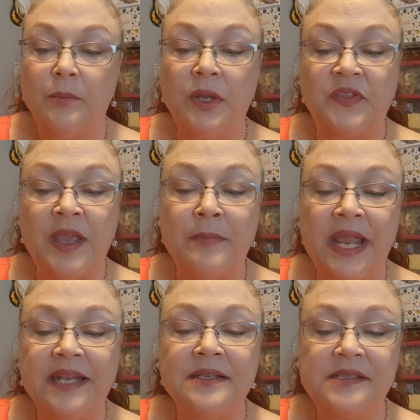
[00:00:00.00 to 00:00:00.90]
but they
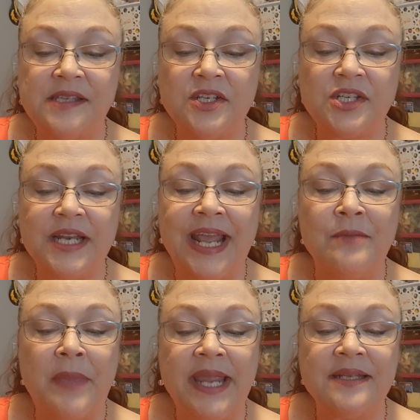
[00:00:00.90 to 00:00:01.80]
made a decision
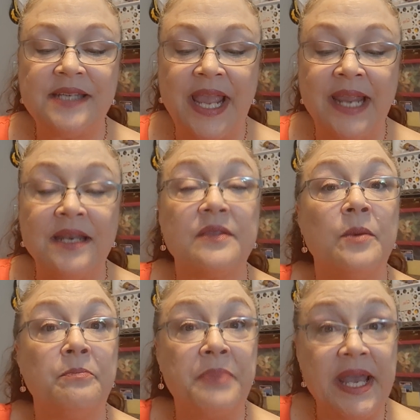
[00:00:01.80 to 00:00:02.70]
and maintained the
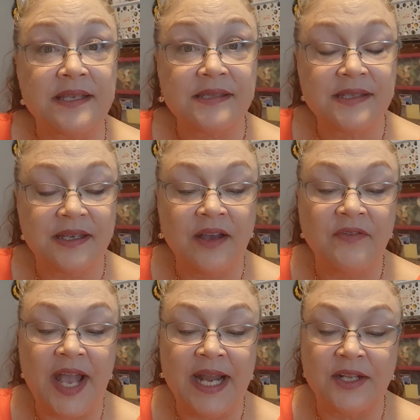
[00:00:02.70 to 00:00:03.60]
best of
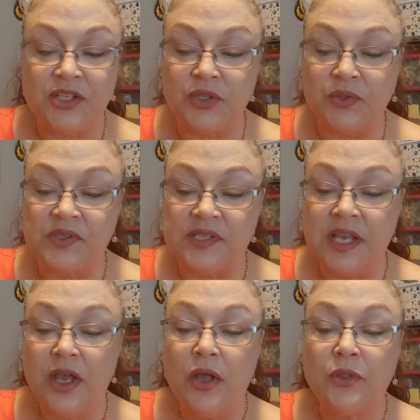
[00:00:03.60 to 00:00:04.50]
attitudes
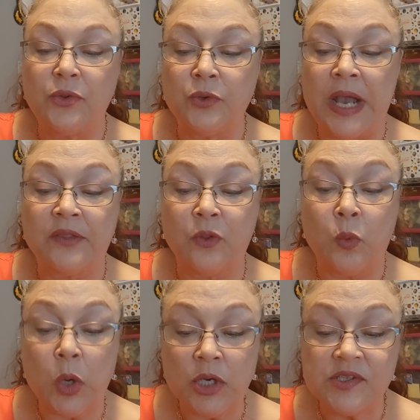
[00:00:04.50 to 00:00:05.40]
throughout the
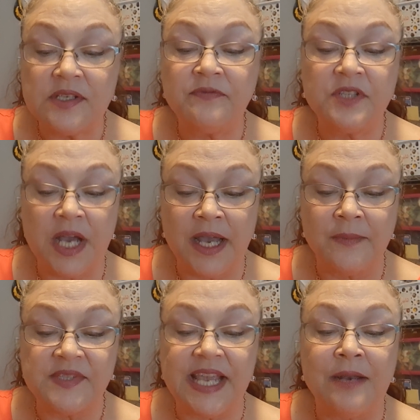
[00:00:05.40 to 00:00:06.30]
worst of
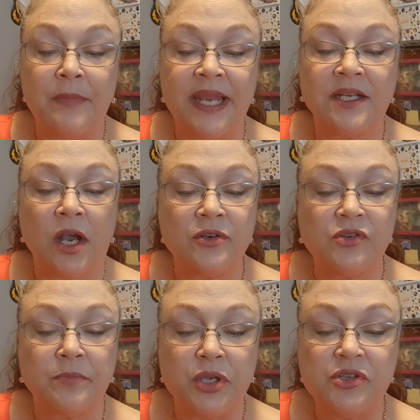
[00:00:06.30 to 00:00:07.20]
times and made
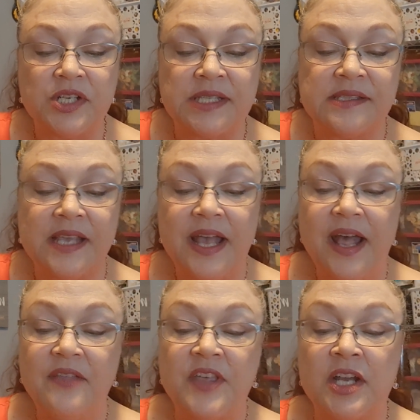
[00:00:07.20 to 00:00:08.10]
contributions
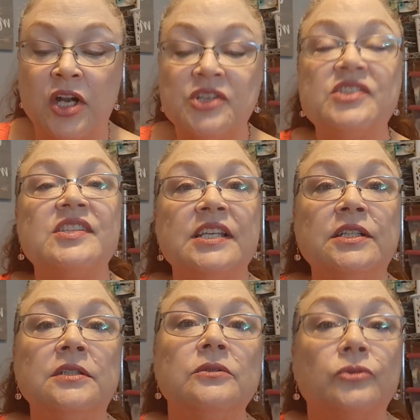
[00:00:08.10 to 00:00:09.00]
that are
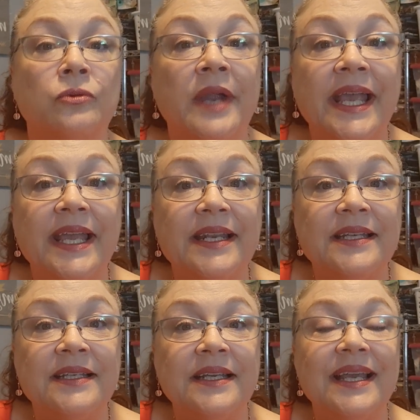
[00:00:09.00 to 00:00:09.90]
still read
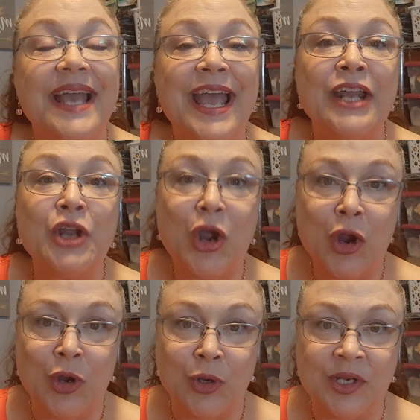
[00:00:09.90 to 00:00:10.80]
and
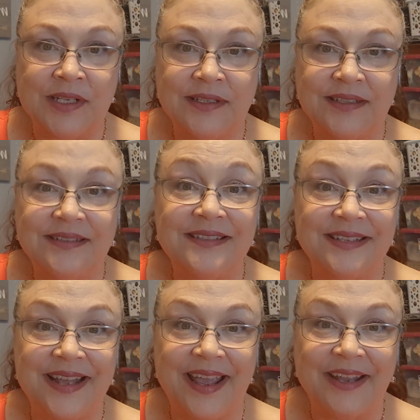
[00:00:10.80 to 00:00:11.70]
heard
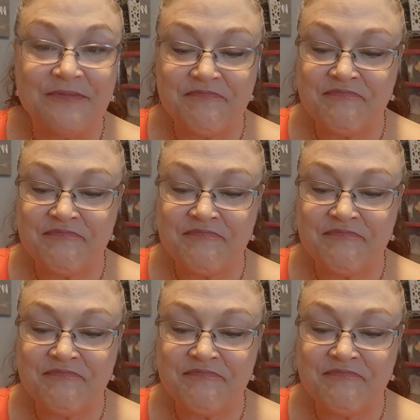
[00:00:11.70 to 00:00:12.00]
today.